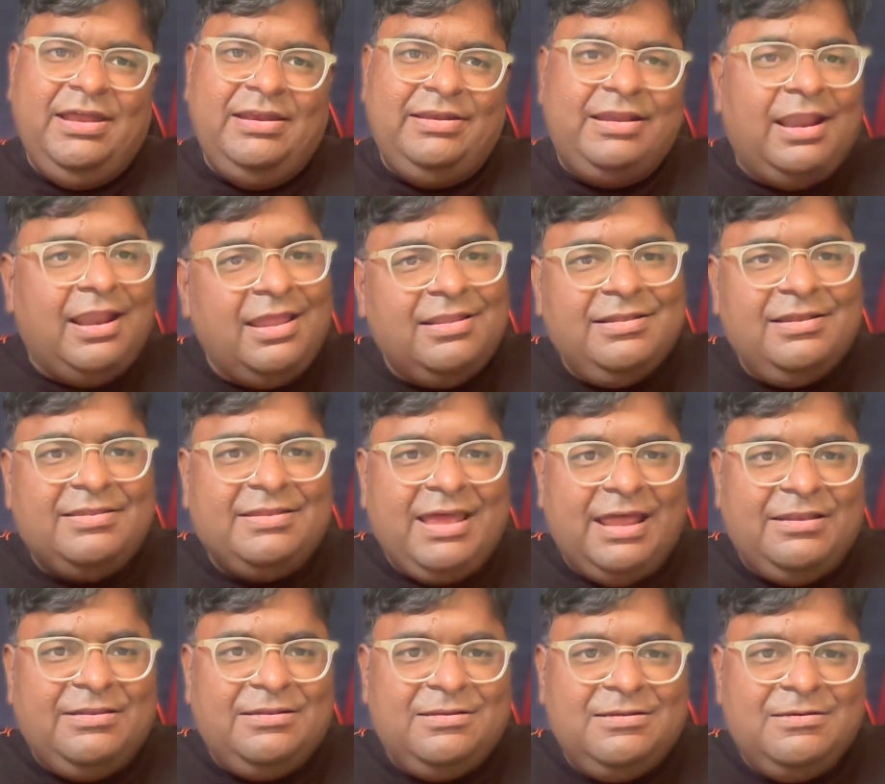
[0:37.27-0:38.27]
none other
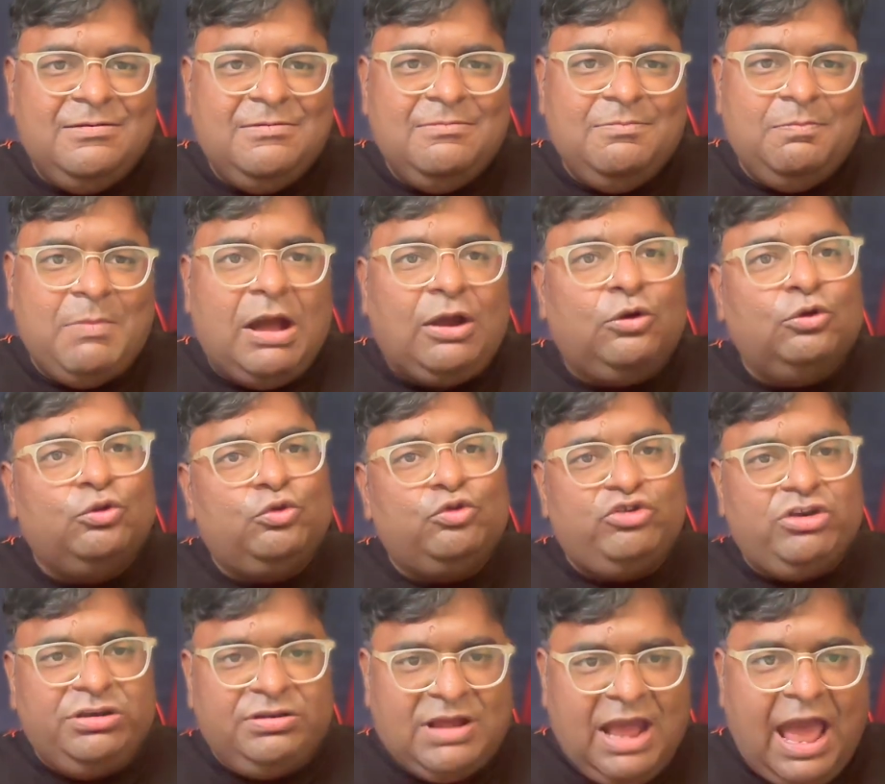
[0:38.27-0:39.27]
than Makoto
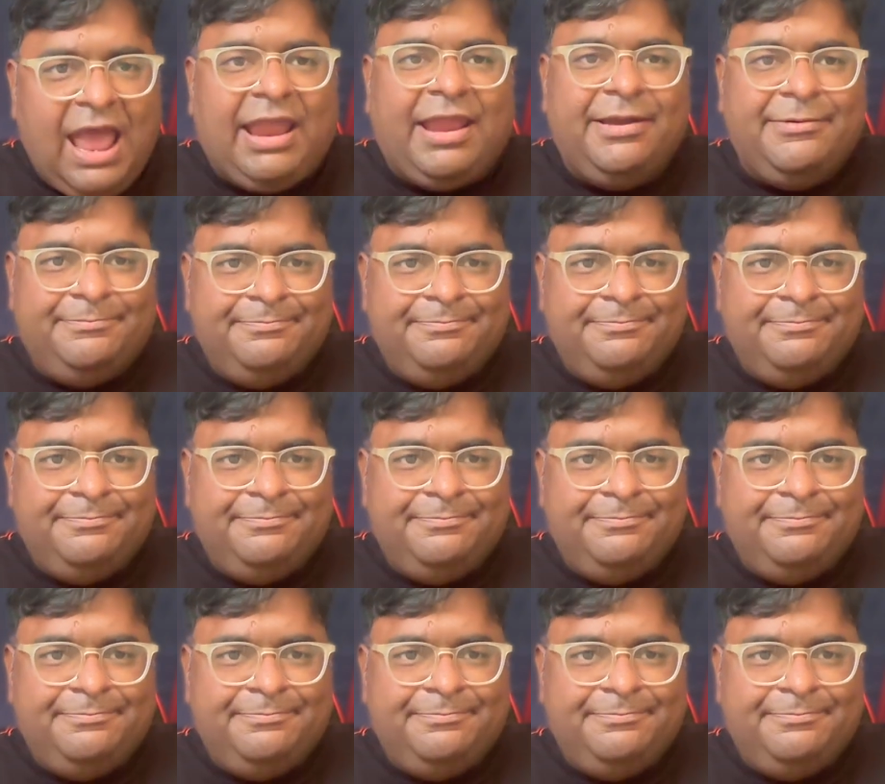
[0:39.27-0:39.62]
Shinkai.